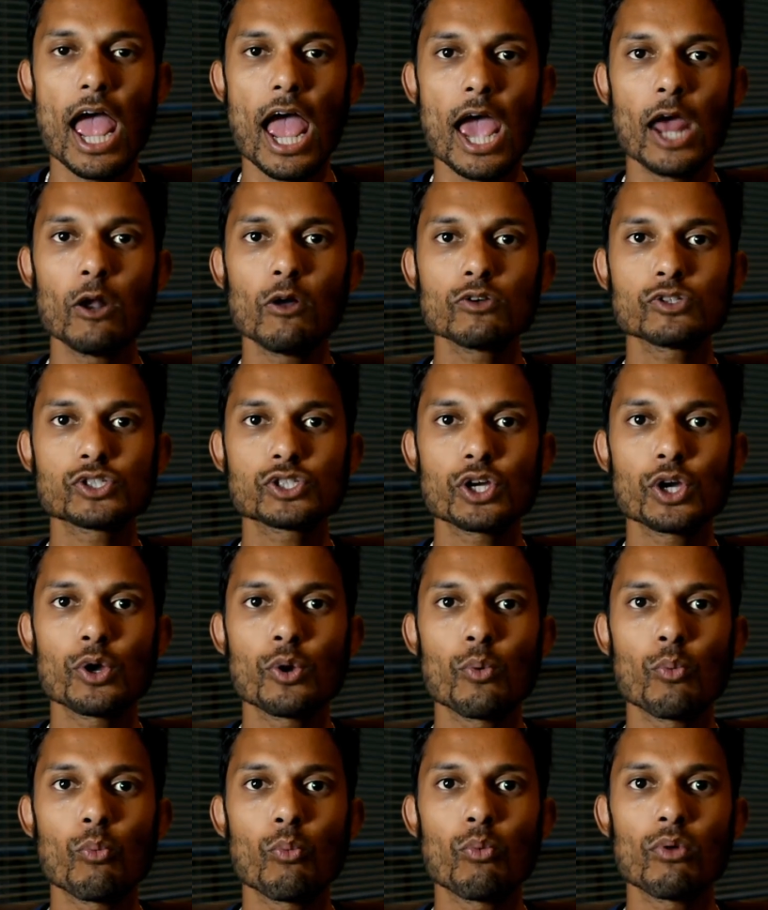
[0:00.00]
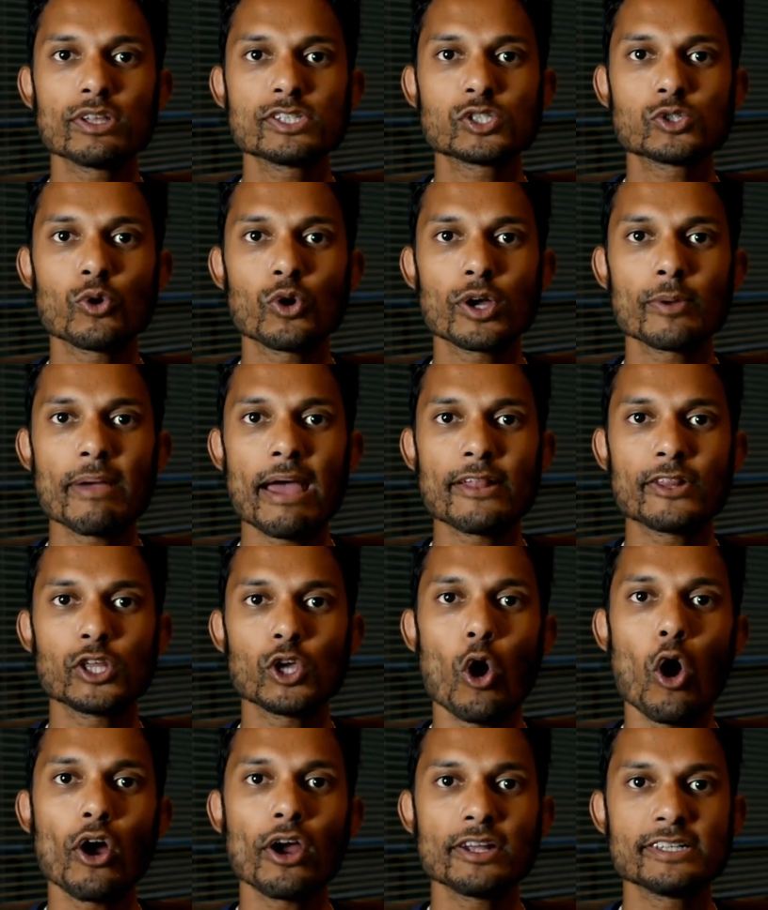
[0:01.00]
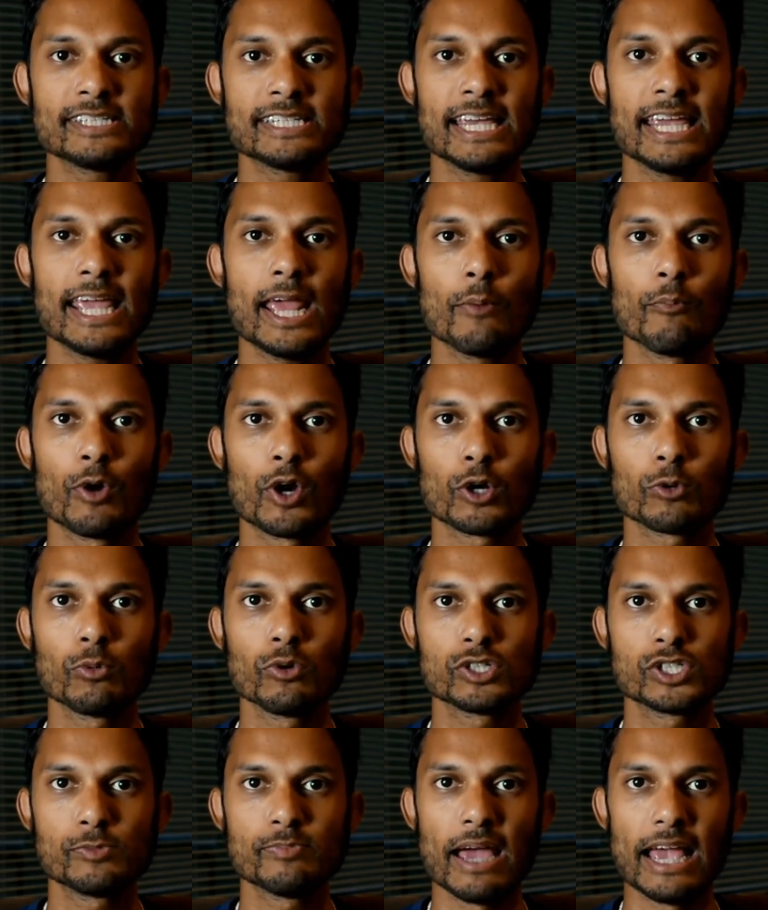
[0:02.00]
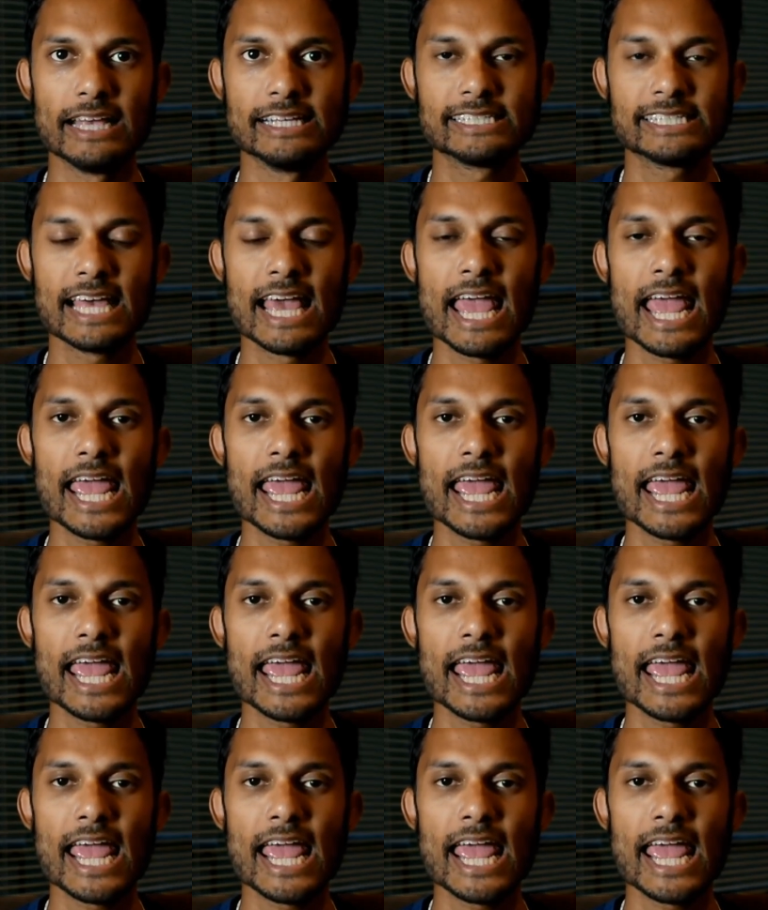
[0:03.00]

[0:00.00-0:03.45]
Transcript: And also, let's talk about the IoT and wearable space.